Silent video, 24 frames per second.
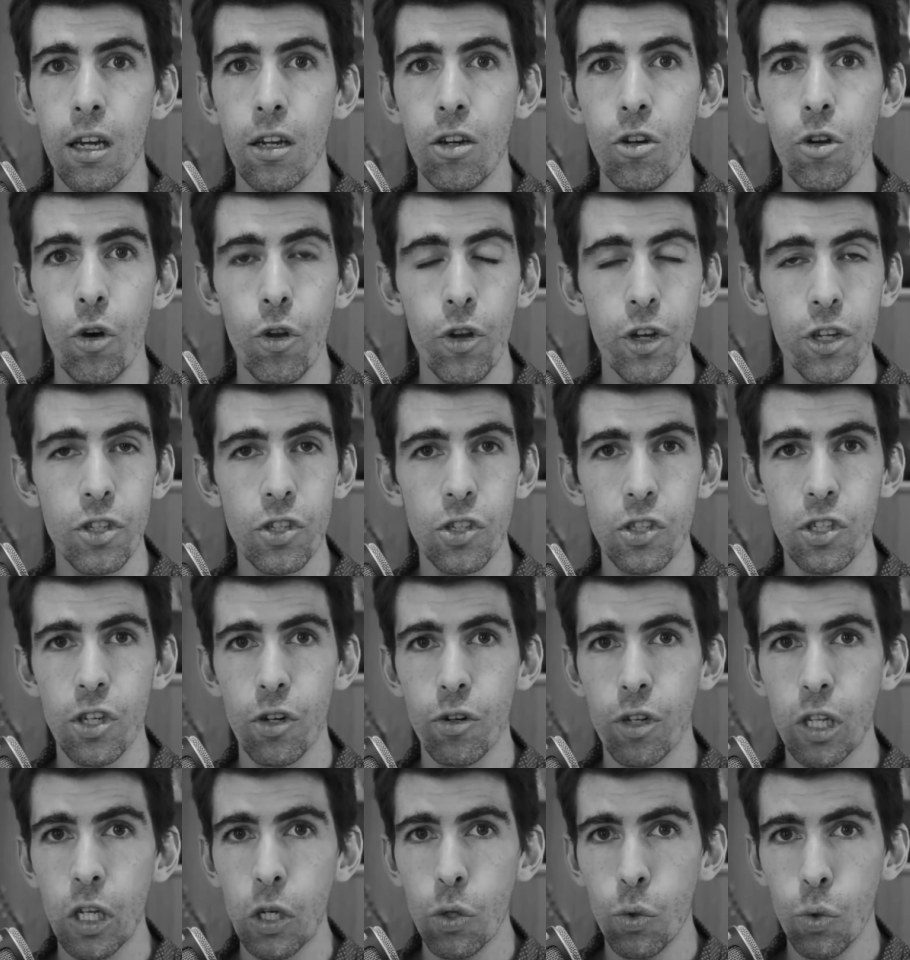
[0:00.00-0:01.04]
not
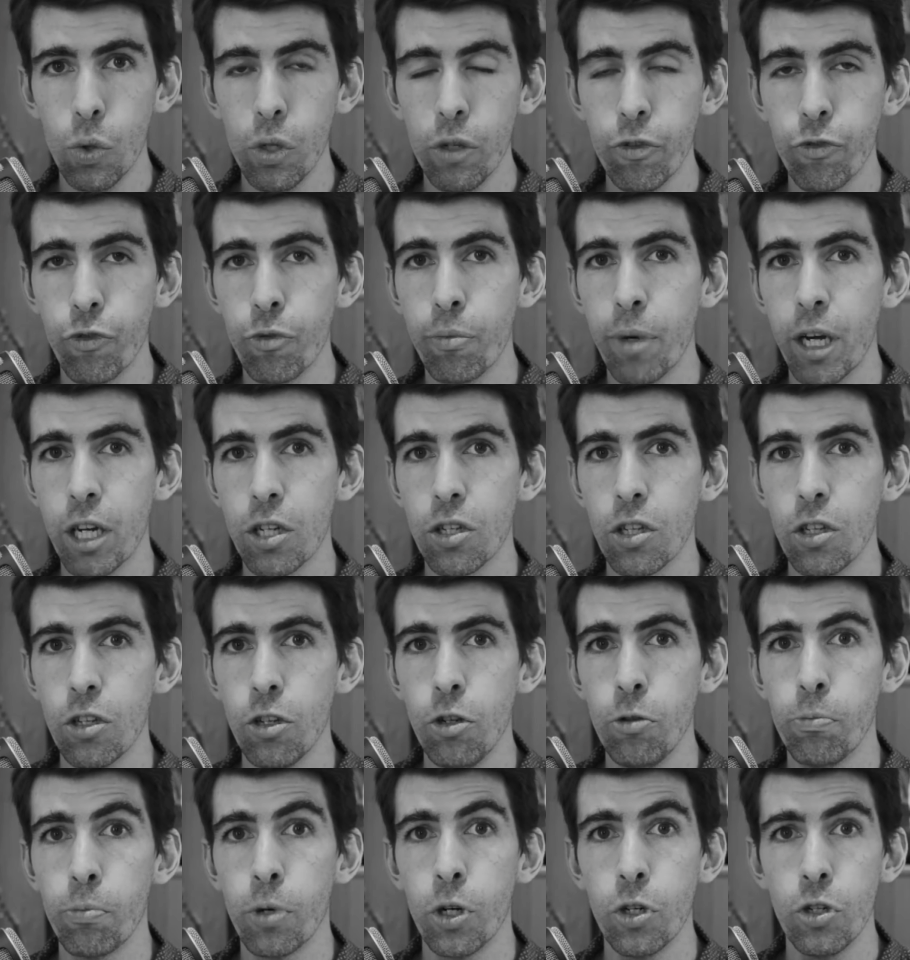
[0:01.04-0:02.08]
necessarily all information that
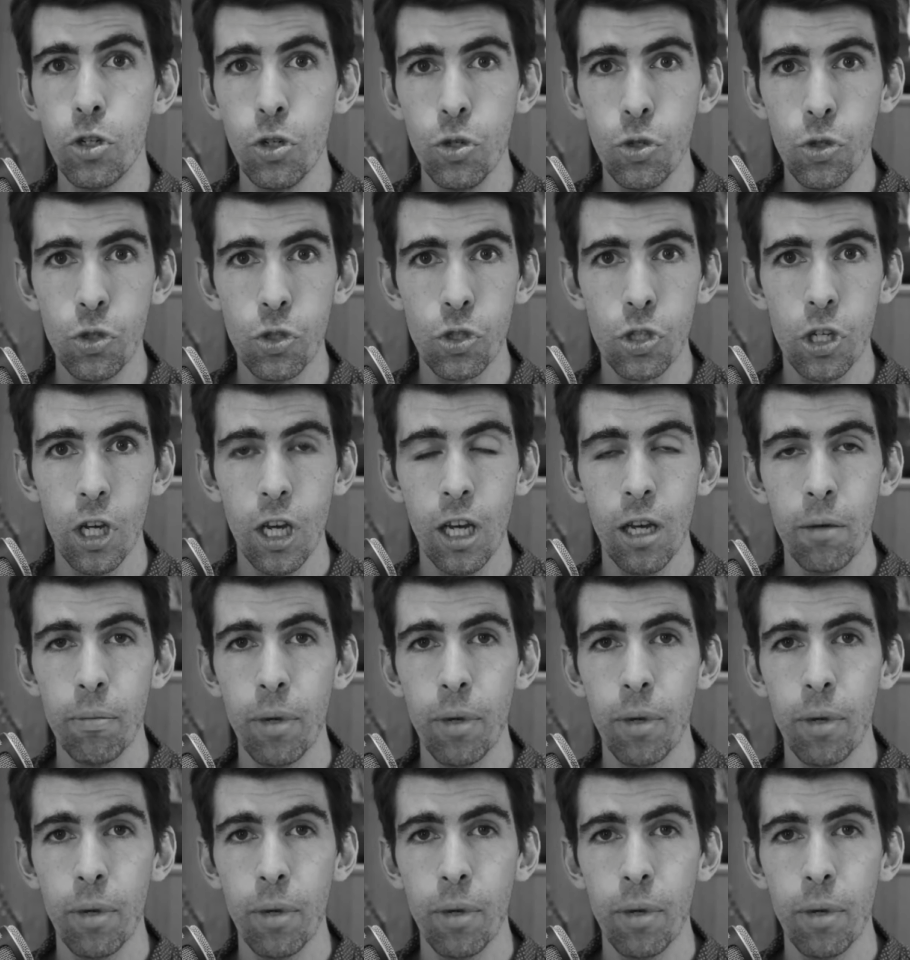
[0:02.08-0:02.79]
you produce,